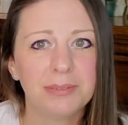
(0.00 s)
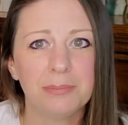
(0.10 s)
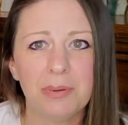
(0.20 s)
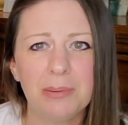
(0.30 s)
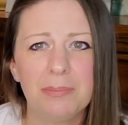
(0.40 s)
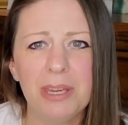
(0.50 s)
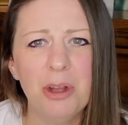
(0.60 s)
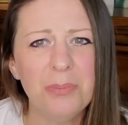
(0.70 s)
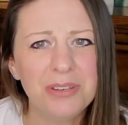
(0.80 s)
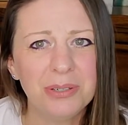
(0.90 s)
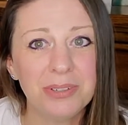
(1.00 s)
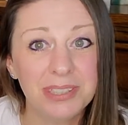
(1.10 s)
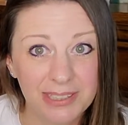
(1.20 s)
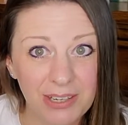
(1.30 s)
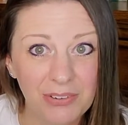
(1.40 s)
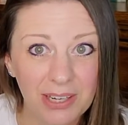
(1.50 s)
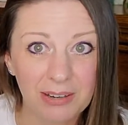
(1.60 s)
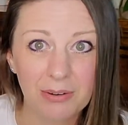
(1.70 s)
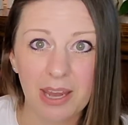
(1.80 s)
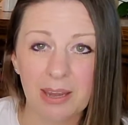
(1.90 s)
be, be open to receiving.
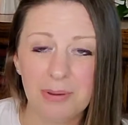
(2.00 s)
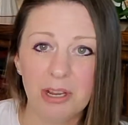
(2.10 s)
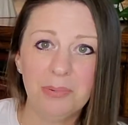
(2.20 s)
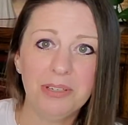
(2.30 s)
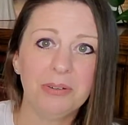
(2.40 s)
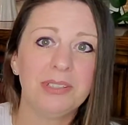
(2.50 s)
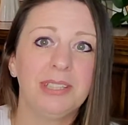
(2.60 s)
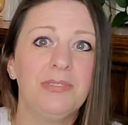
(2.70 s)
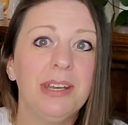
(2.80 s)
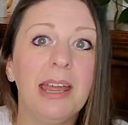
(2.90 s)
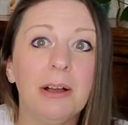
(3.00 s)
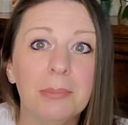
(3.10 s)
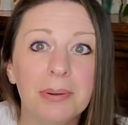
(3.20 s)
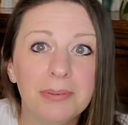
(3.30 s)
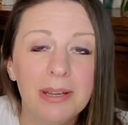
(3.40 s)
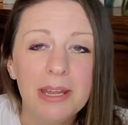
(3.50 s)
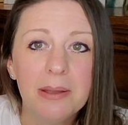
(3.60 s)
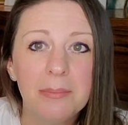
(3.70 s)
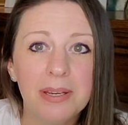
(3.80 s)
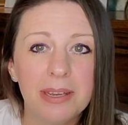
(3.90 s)
Okay. Be open to receiving help
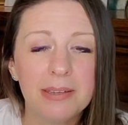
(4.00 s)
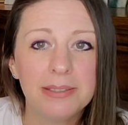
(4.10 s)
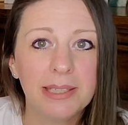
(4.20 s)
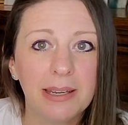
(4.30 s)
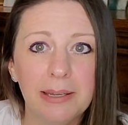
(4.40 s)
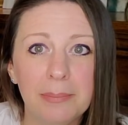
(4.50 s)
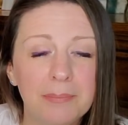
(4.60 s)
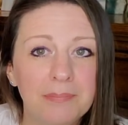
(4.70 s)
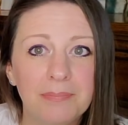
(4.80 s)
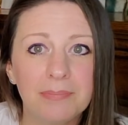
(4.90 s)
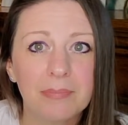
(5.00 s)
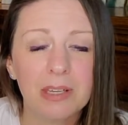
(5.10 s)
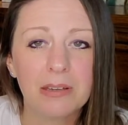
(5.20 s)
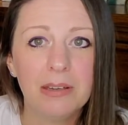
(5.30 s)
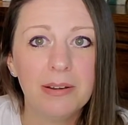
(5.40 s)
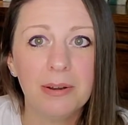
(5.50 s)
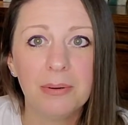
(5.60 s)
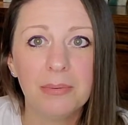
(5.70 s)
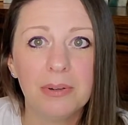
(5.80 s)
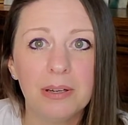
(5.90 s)
because, um, you
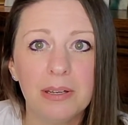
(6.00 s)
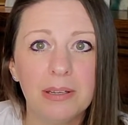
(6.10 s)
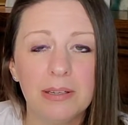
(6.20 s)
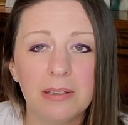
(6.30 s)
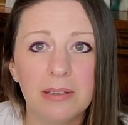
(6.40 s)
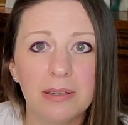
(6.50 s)
know, eh, it,